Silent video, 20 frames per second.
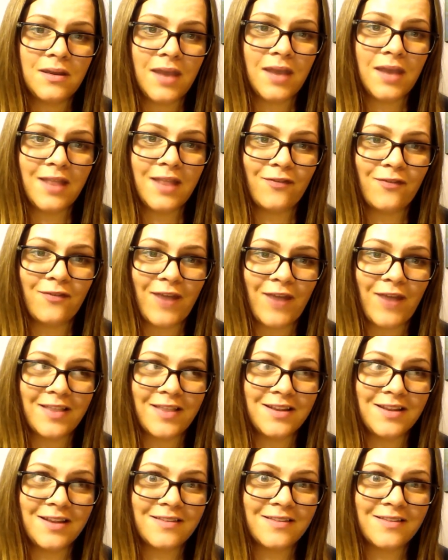And the fact
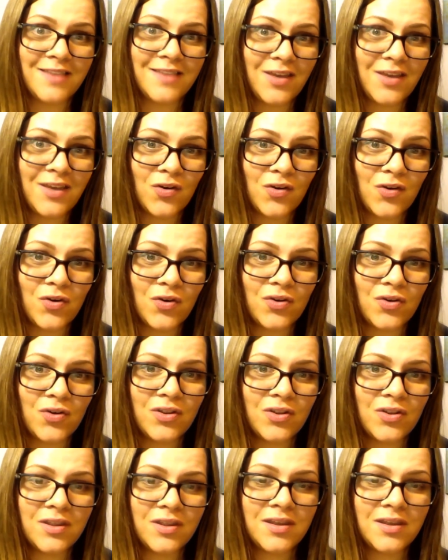that it's legal,
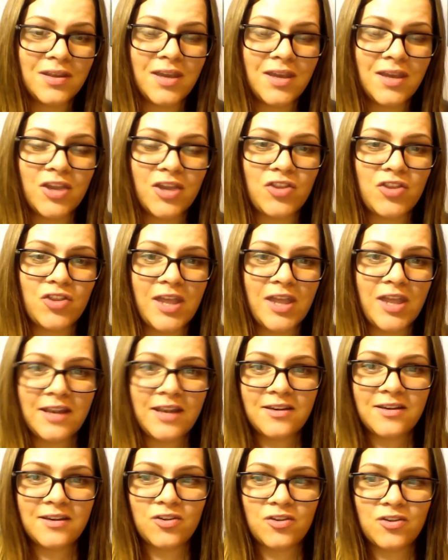
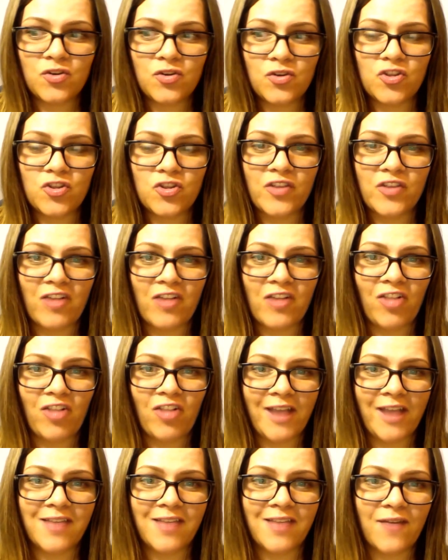and you could just
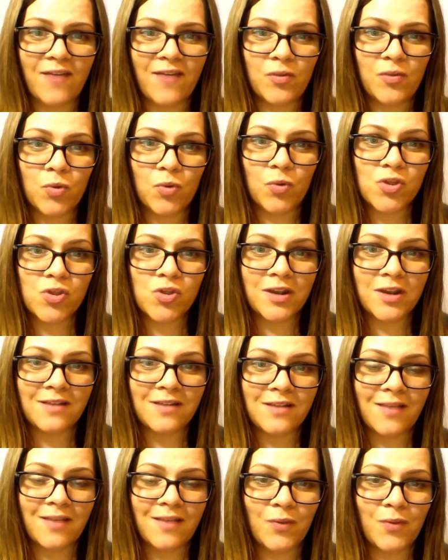elect to have an abortion
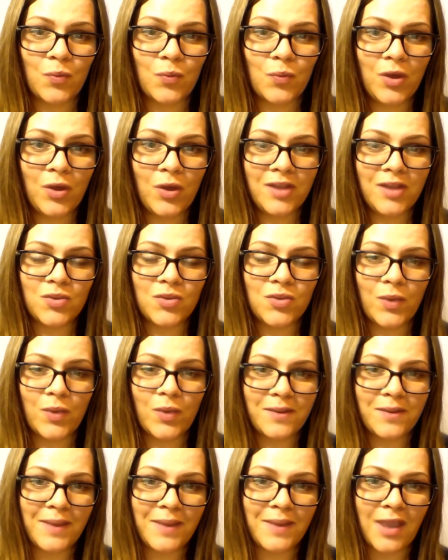anytime you want, you
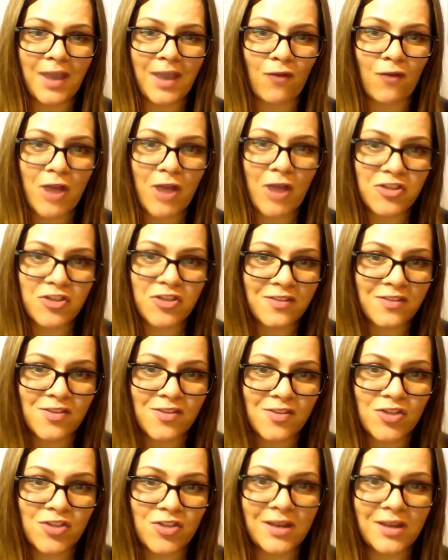wind up making a rash
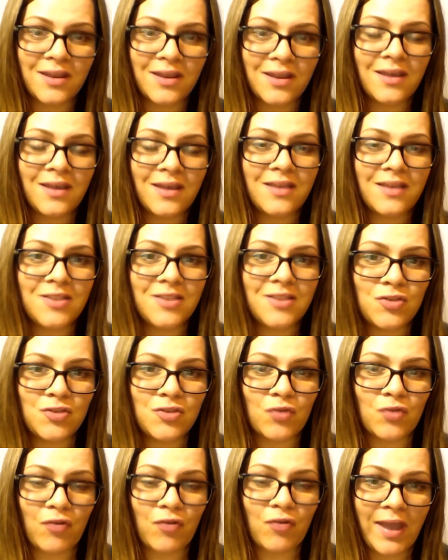decision that you
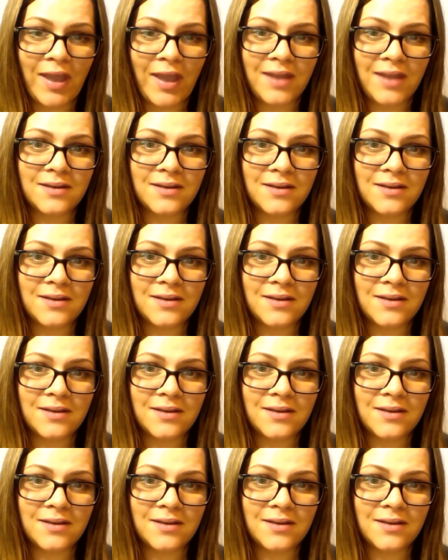regret.